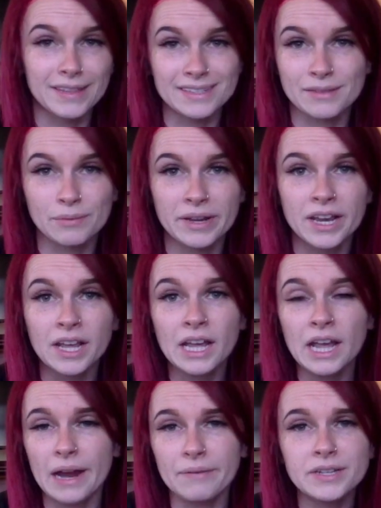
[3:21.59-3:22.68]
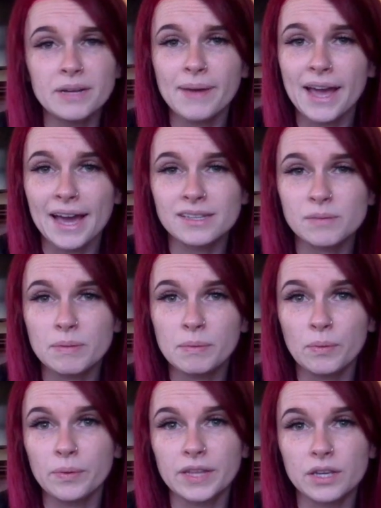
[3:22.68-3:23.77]
That's the one. Every time I ask
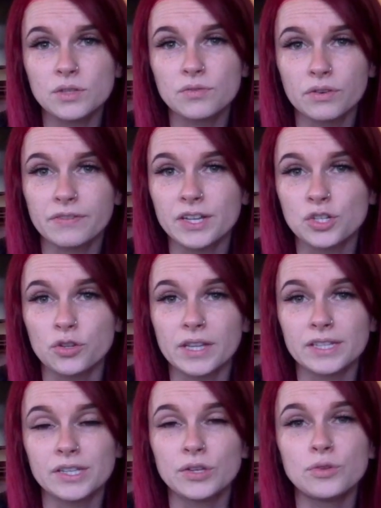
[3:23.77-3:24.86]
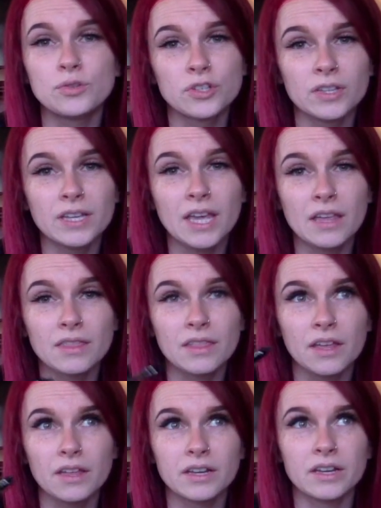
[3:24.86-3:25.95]
people what they use for facial, that's usually
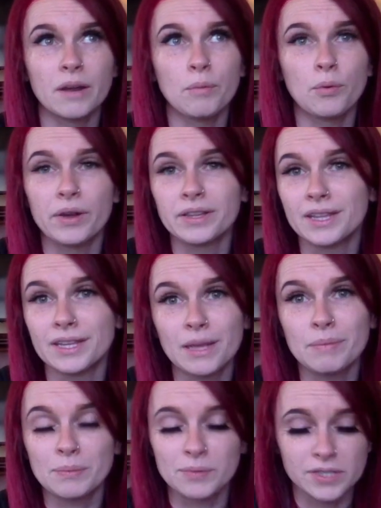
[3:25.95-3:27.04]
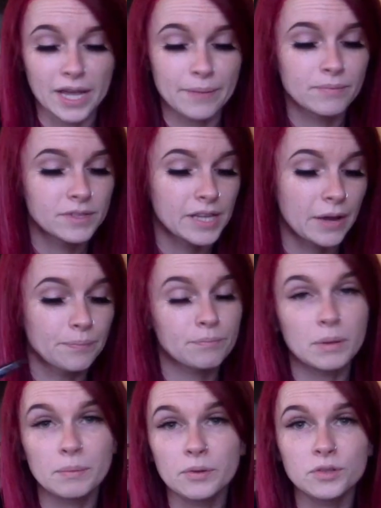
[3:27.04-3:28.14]
the number one thing that people say. So
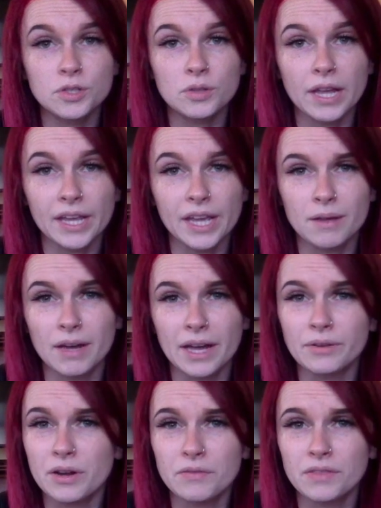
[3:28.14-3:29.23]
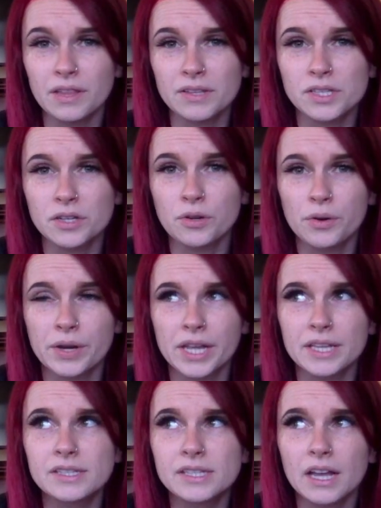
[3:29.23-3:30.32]
people do like it. I don't know if they list their
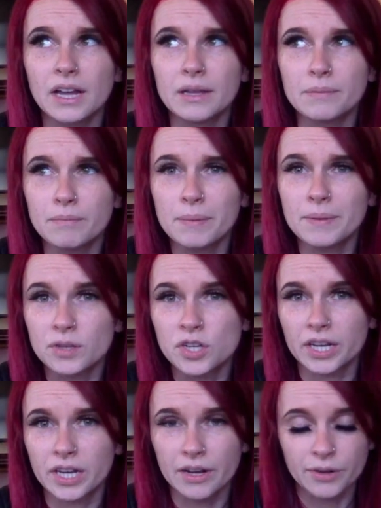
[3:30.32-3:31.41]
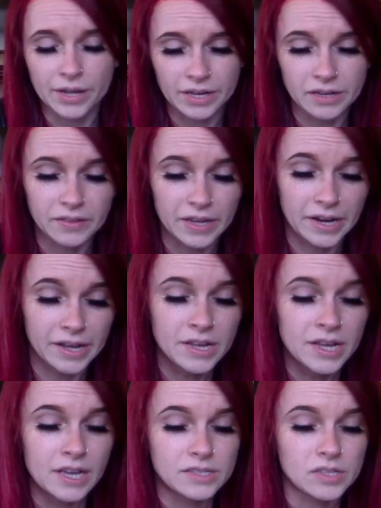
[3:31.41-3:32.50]
ingredients. Maybe I'll check it out at Atlanta.
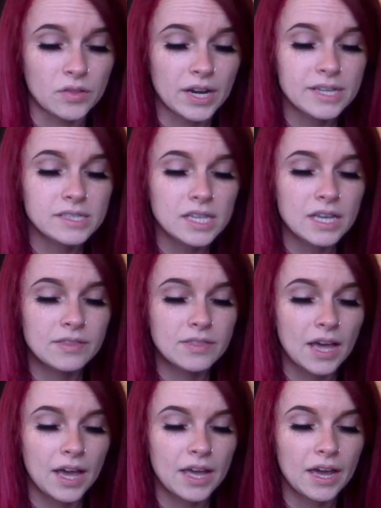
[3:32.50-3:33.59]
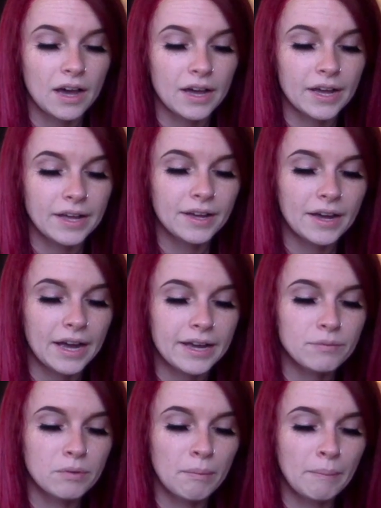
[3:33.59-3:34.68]
So the next thing that I
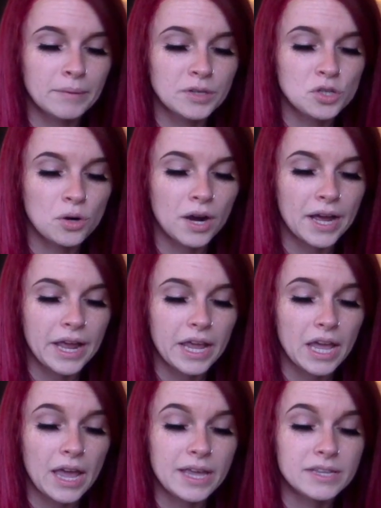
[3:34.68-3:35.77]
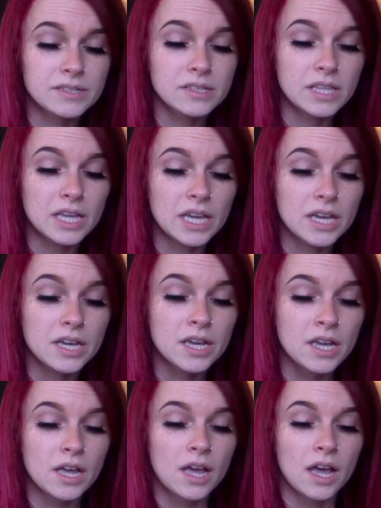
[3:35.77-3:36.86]
remember trying is the
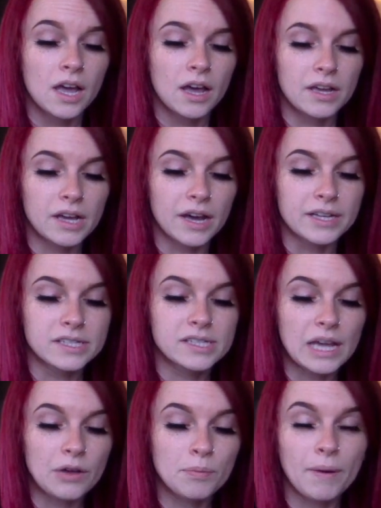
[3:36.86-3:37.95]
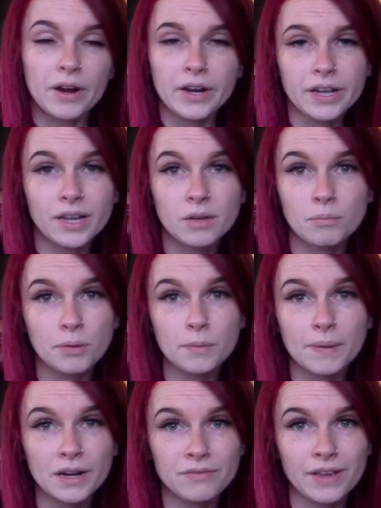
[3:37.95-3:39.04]
South Park
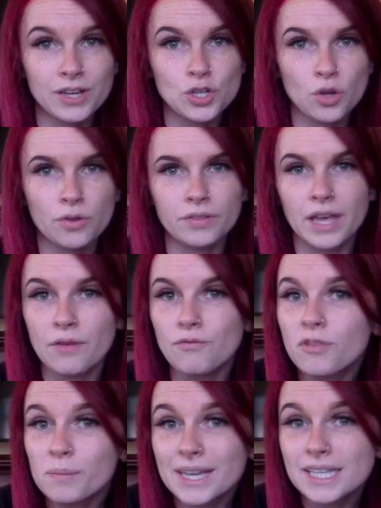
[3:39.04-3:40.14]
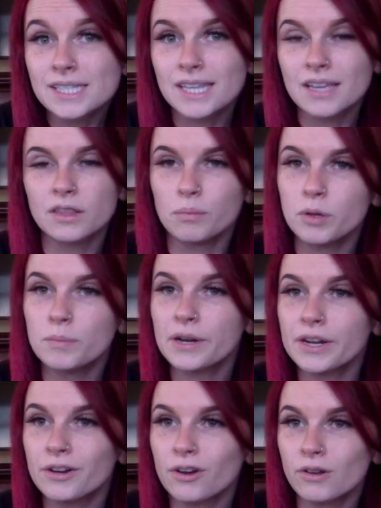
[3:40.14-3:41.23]
Blueberry Facial, the
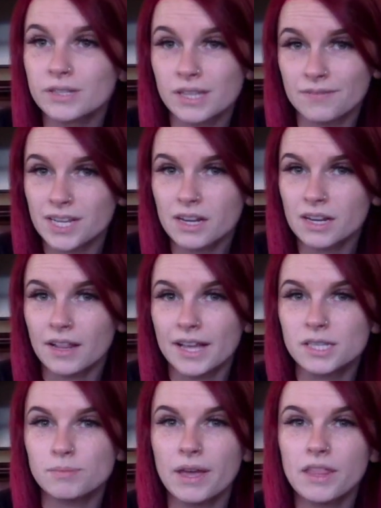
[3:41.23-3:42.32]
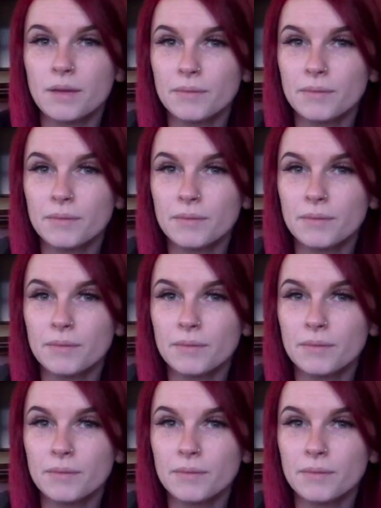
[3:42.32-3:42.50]
Blueberry Girls. I've taken a class by them.